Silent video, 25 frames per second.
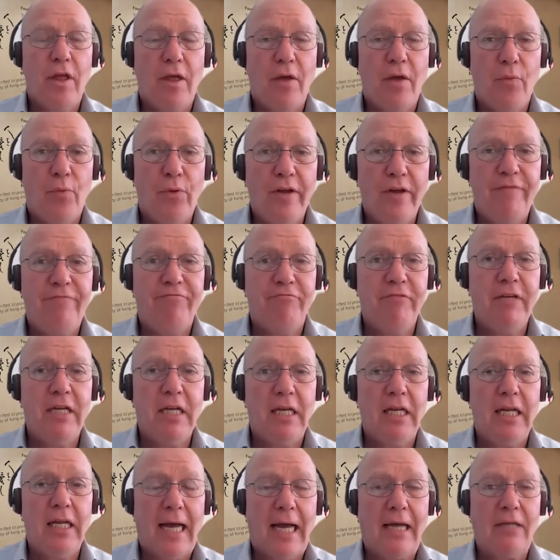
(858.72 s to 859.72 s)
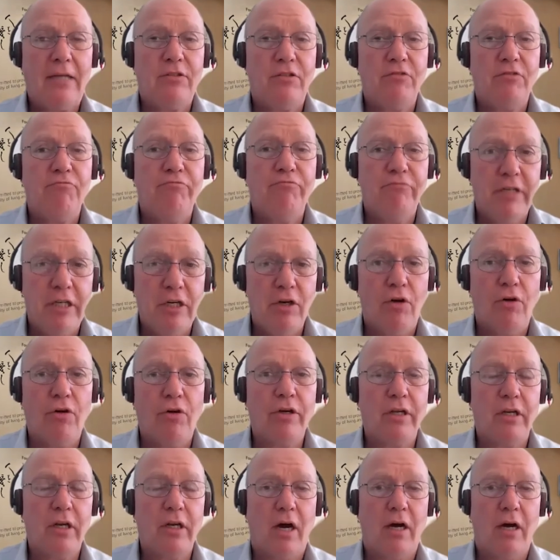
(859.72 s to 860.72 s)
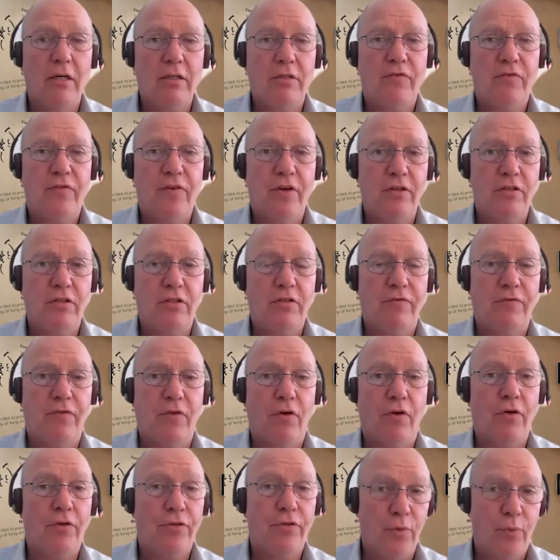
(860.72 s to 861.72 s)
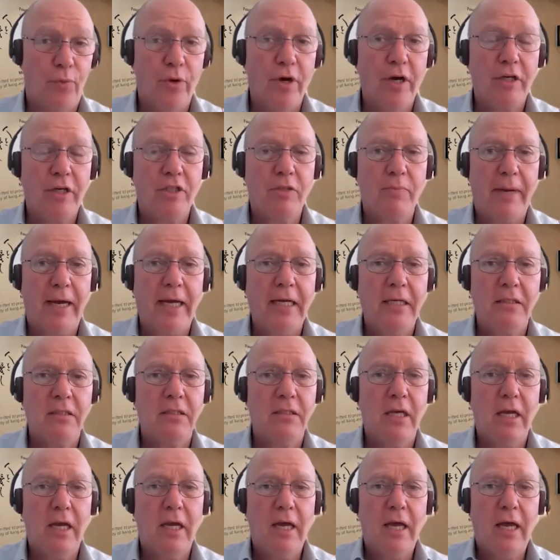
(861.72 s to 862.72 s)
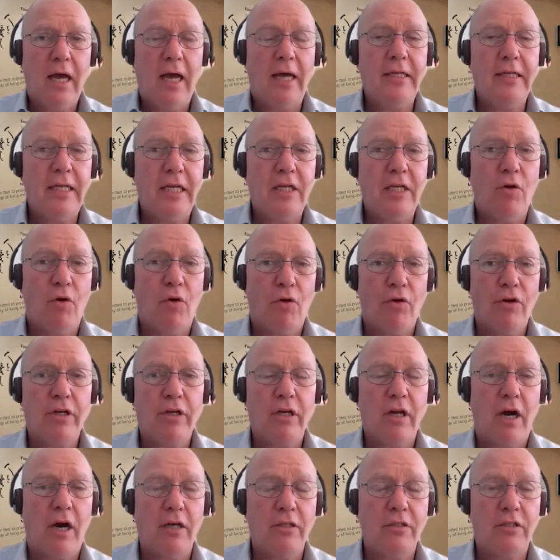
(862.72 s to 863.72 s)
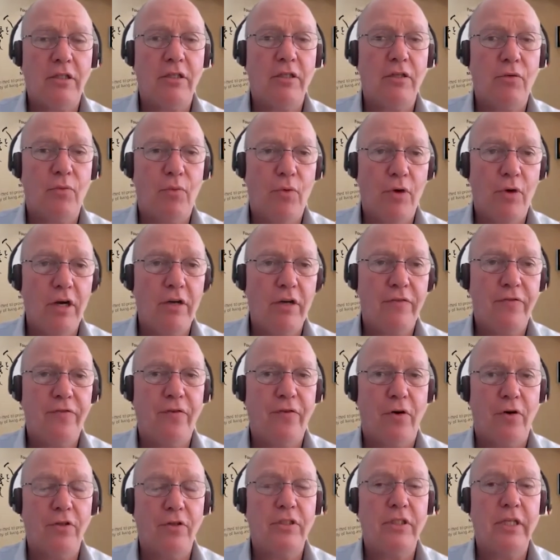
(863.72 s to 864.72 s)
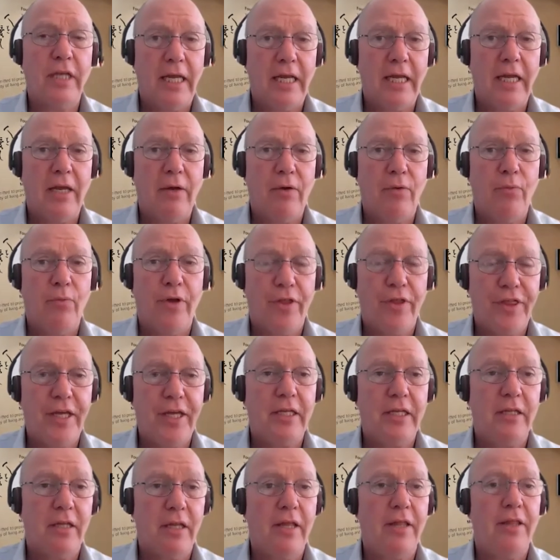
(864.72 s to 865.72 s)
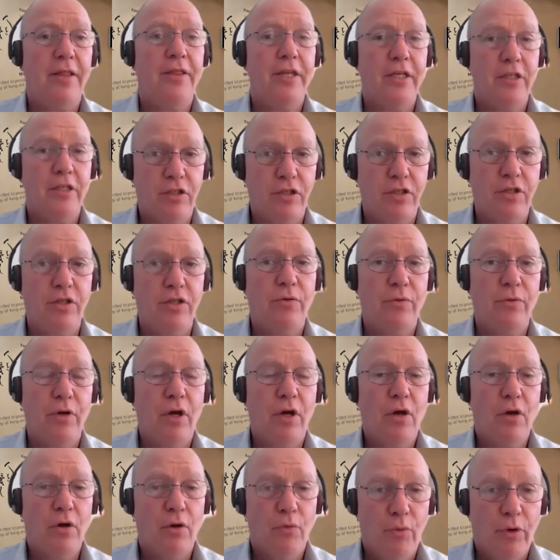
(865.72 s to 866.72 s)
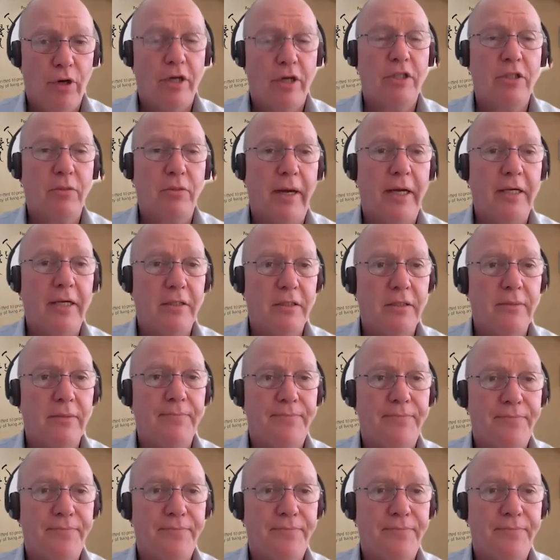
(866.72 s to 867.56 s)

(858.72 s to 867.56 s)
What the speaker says: we've really had to reorganize, first of all, the workspace, and then organizing the workforce within this new workspace.